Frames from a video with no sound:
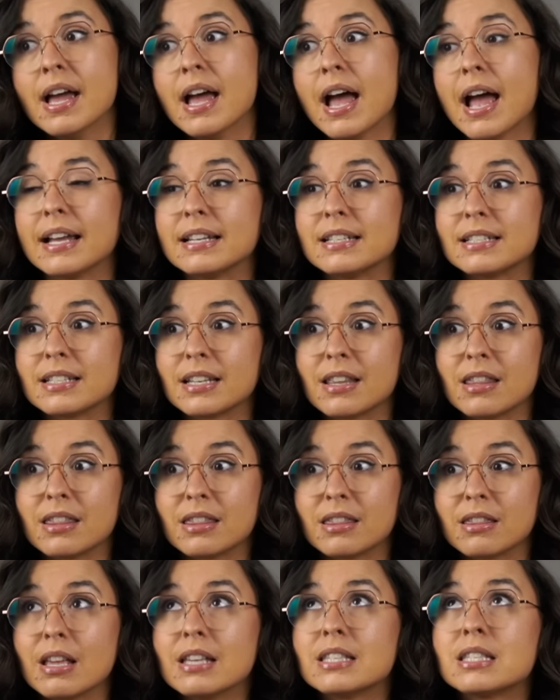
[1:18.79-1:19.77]

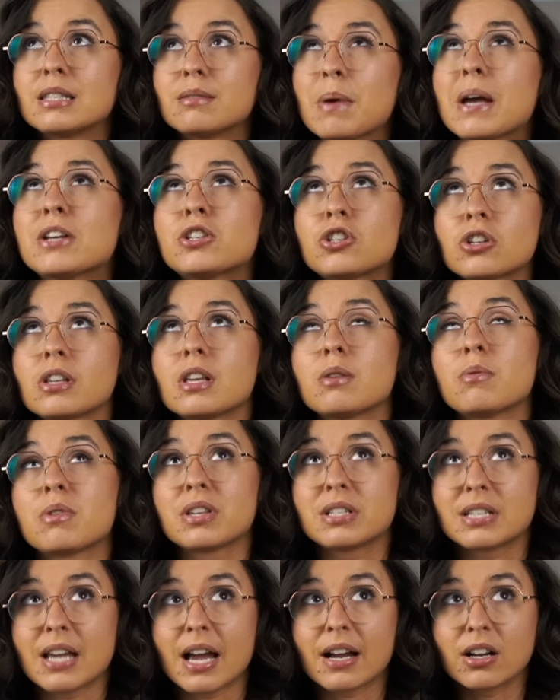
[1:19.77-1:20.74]
And especially with
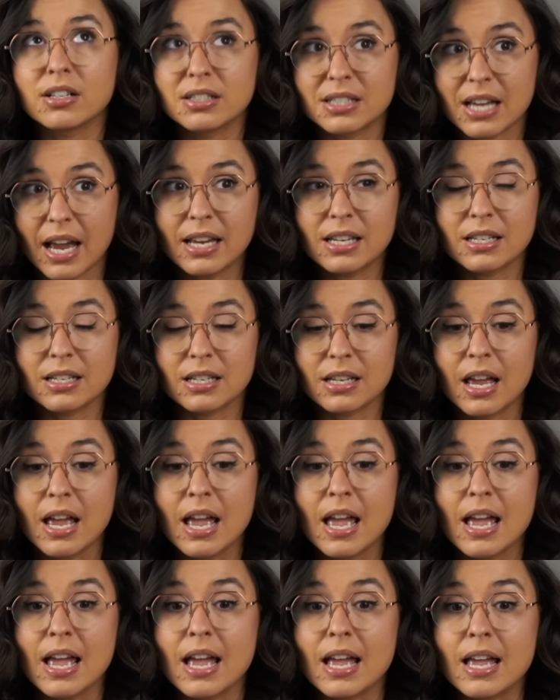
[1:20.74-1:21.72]
Attack on Titan,
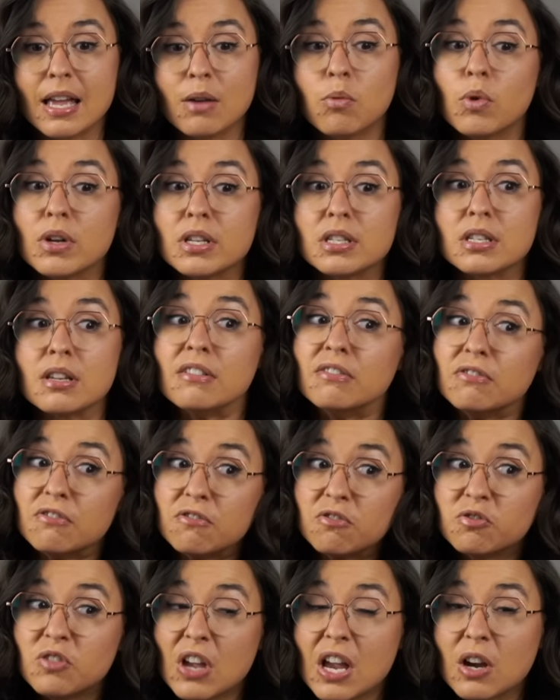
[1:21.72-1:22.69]
it was
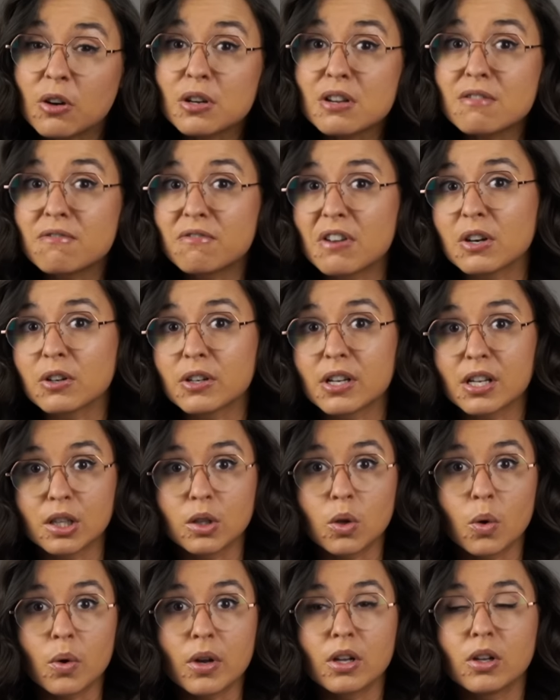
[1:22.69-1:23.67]
very, very
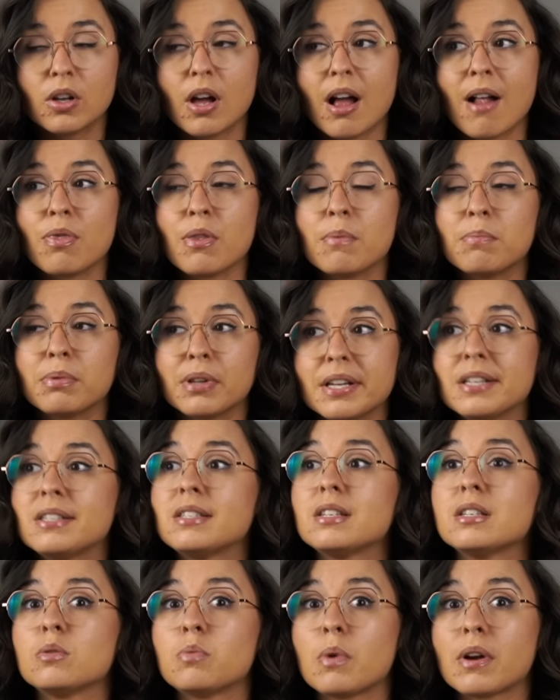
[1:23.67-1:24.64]
loyal, and the
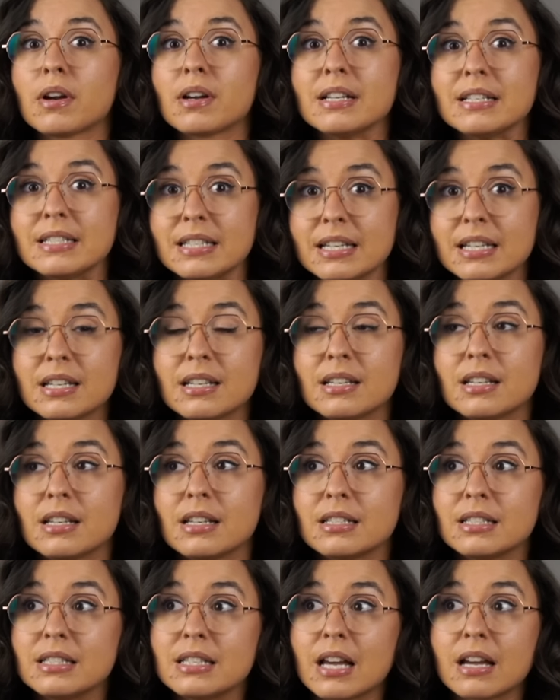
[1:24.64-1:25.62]
places where it did
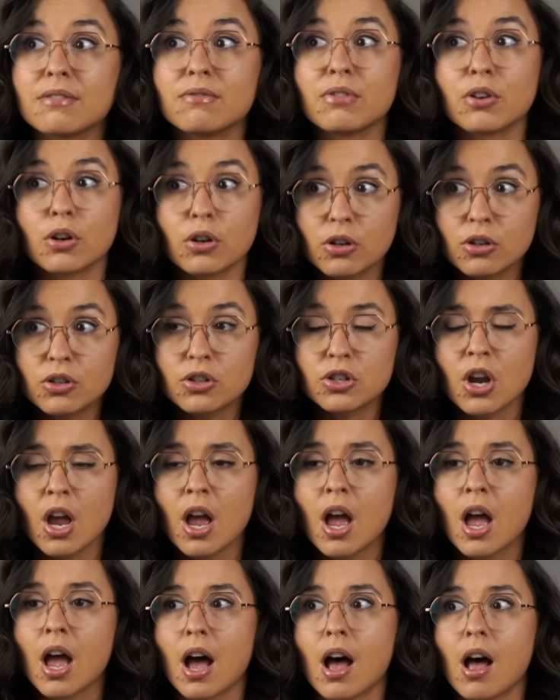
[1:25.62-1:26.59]
diverge,
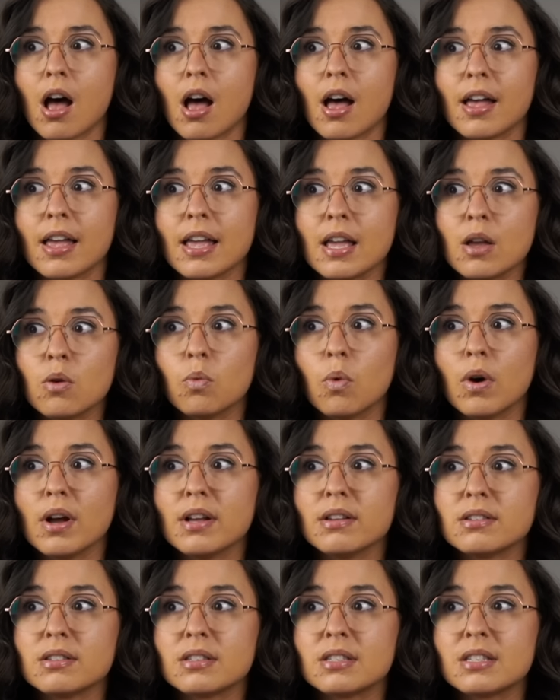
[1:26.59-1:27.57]
it
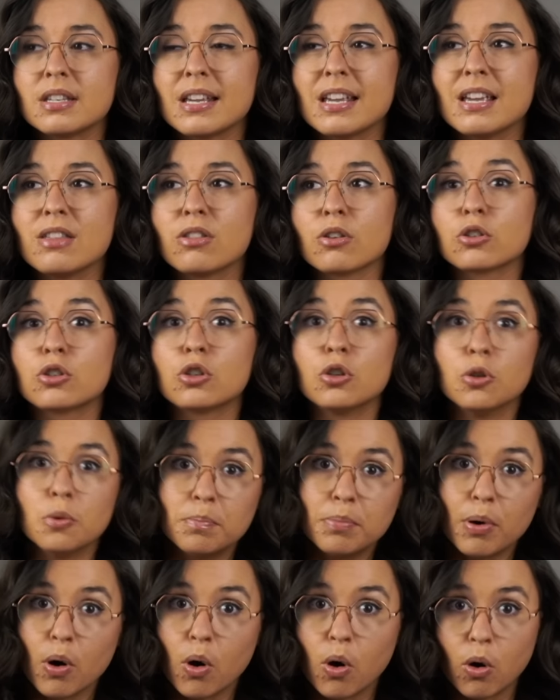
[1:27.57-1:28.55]
was either to
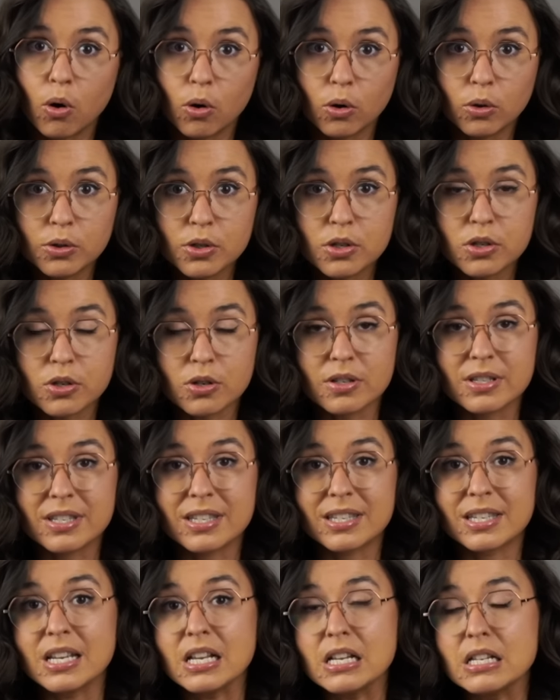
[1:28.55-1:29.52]
pull certain
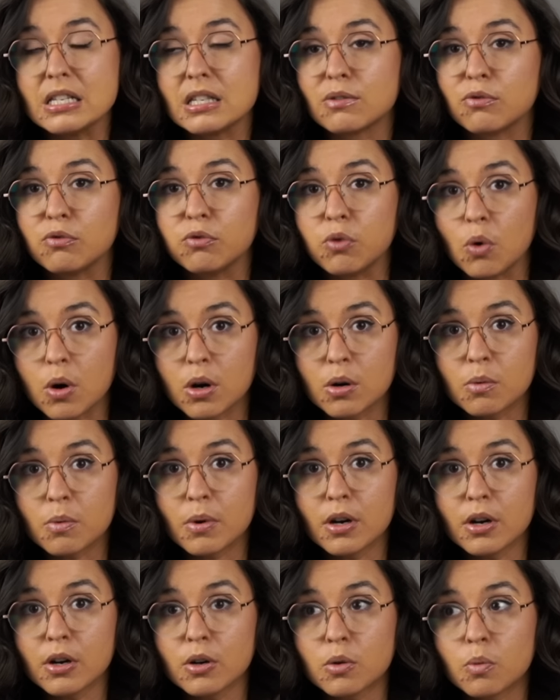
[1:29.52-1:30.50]
scenes
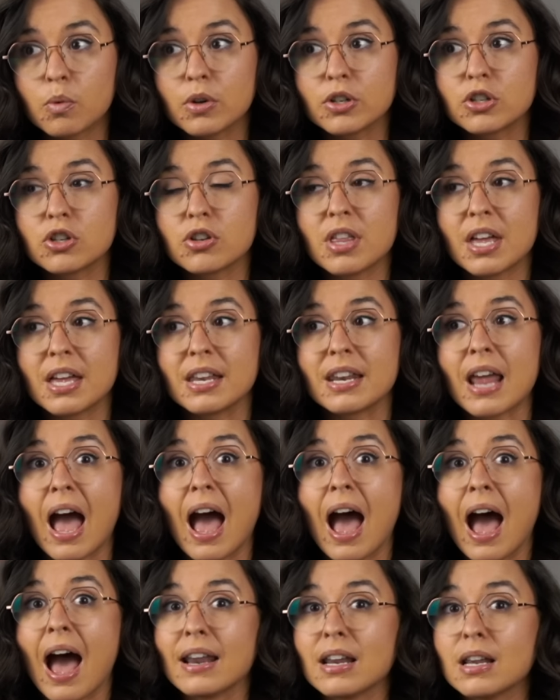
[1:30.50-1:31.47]
forward, which then
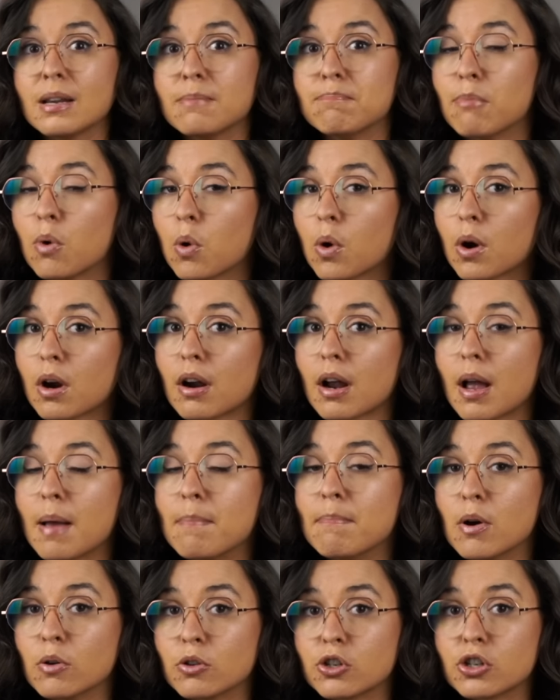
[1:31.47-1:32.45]
added more
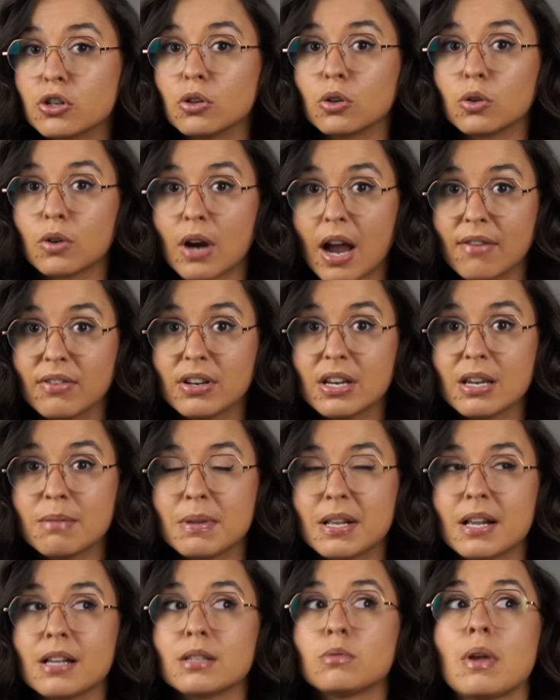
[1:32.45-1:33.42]
emotional gravity
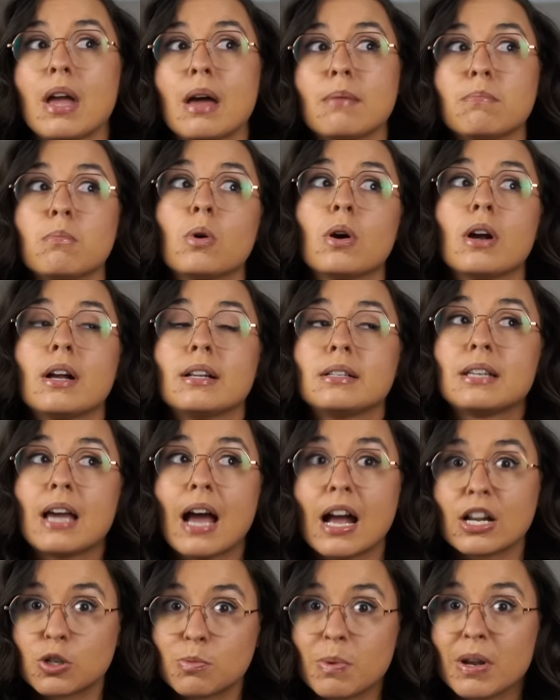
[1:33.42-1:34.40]
because we had more
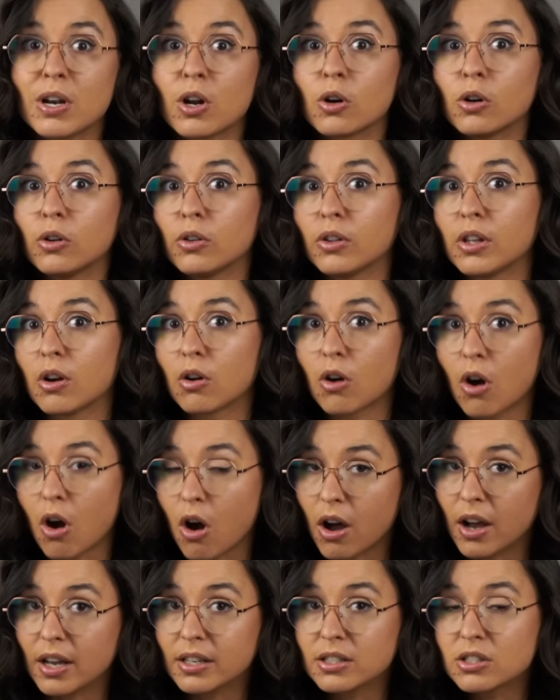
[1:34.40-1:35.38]
attachment earlier
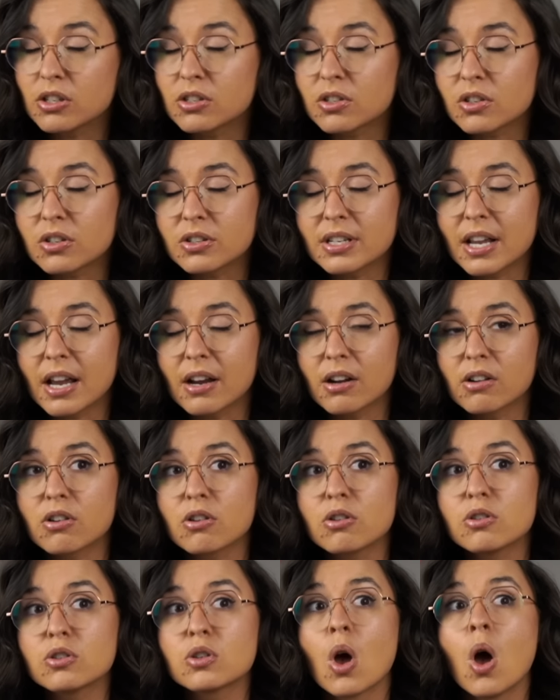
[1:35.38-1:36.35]
on to certain
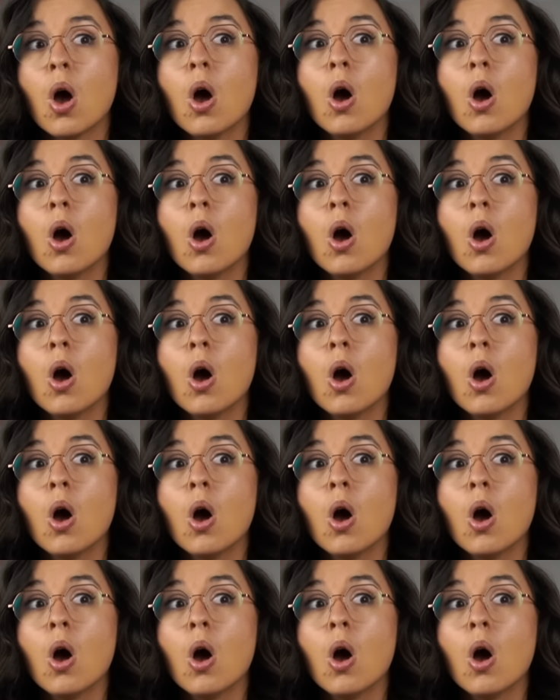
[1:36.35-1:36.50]
characters,